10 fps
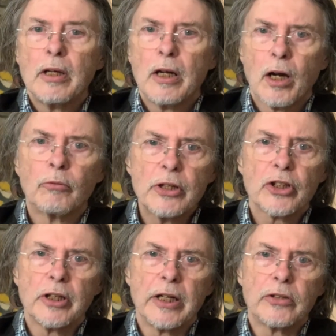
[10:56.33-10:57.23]

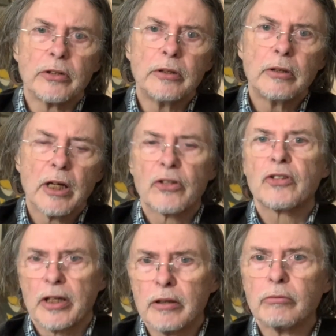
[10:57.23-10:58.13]
originated, as I
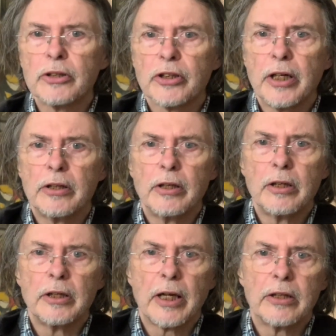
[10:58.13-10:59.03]
say, it originated in
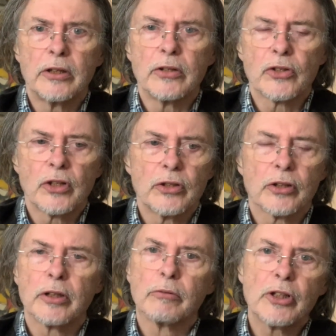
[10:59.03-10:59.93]
the 18th
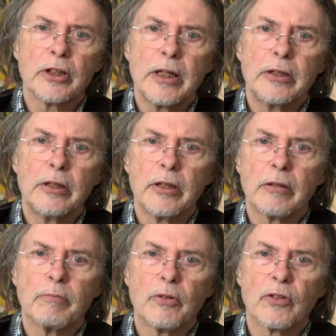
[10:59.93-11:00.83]
century. It originated
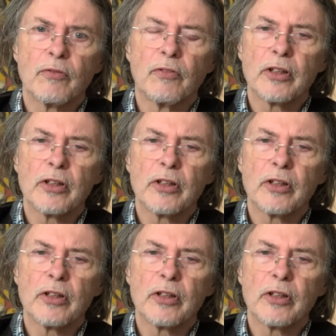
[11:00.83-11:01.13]
in a very